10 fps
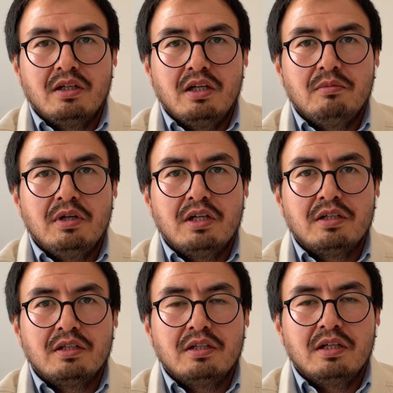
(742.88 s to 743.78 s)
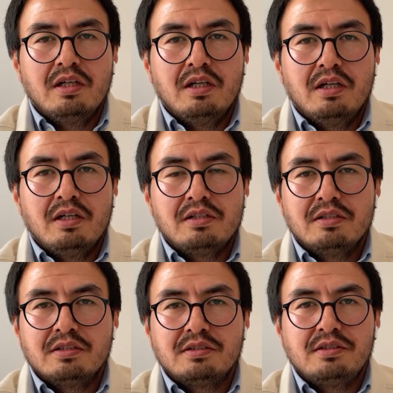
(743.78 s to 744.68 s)
Taliban
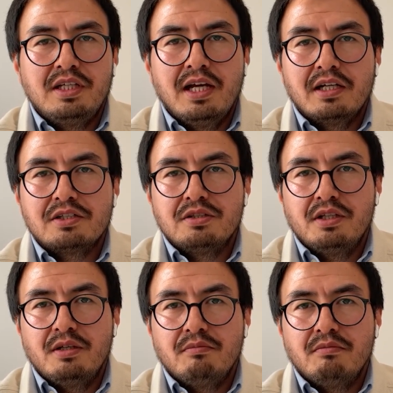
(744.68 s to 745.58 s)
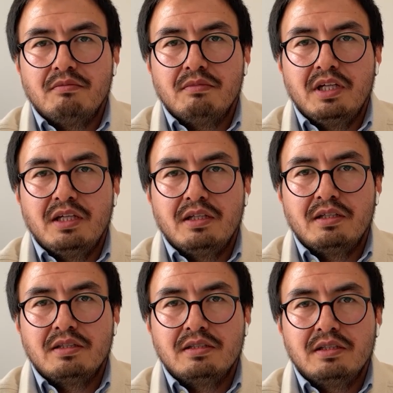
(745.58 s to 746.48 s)
just react to them,
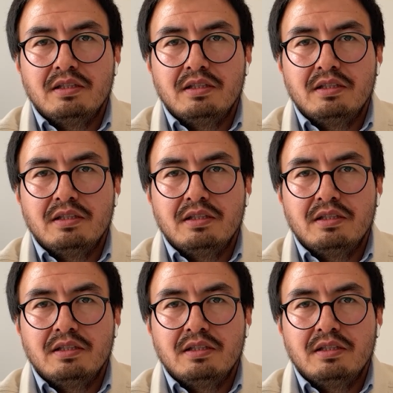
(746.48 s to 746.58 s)
and